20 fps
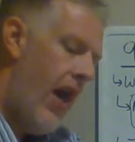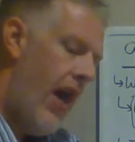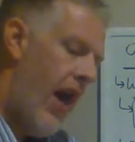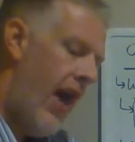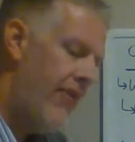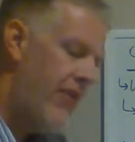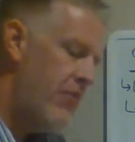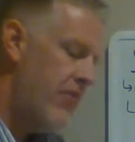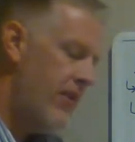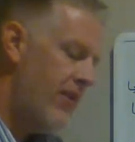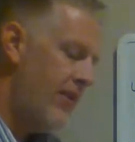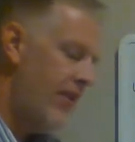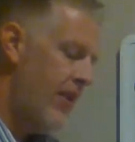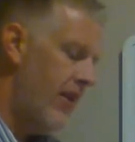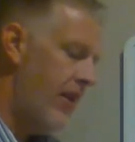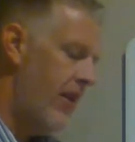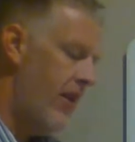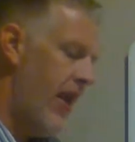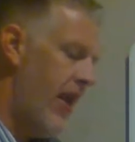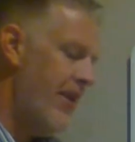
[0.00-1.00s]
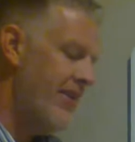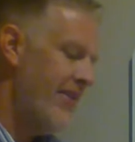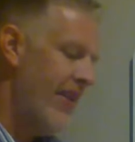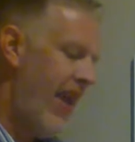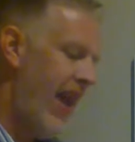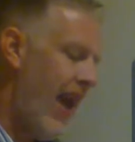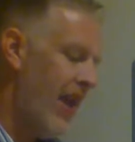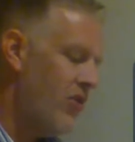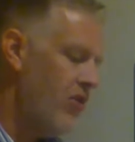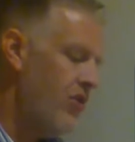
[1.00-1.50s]
have to be seen as
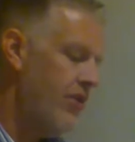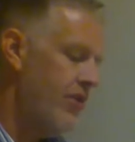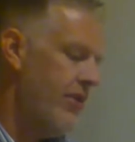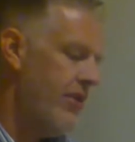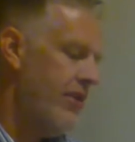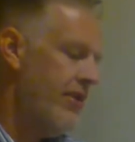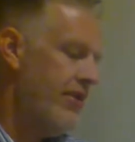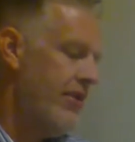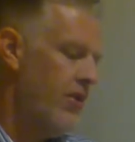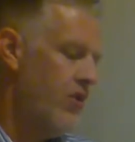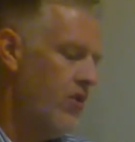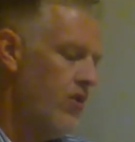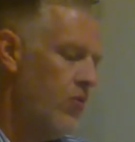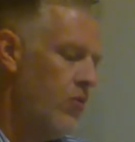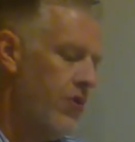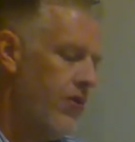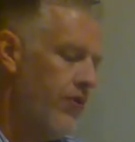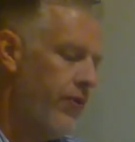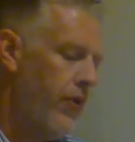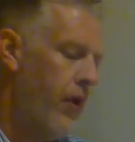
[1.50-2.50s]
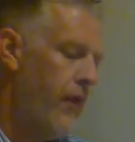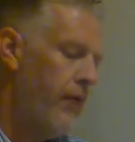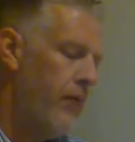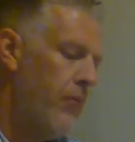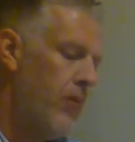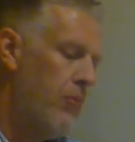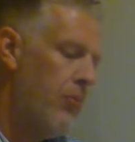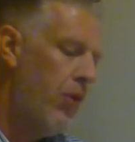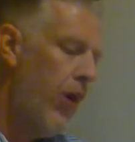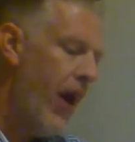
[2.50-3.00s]
the actions and decisions which flow
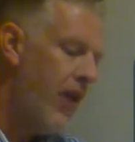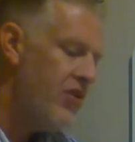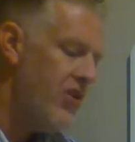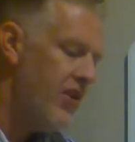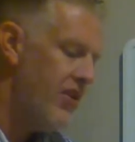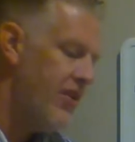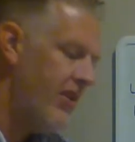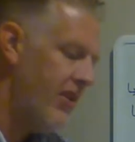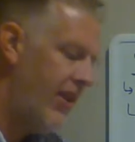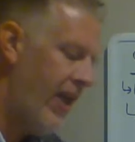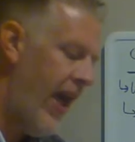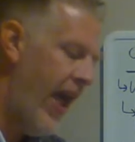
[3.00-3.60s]
from the projects and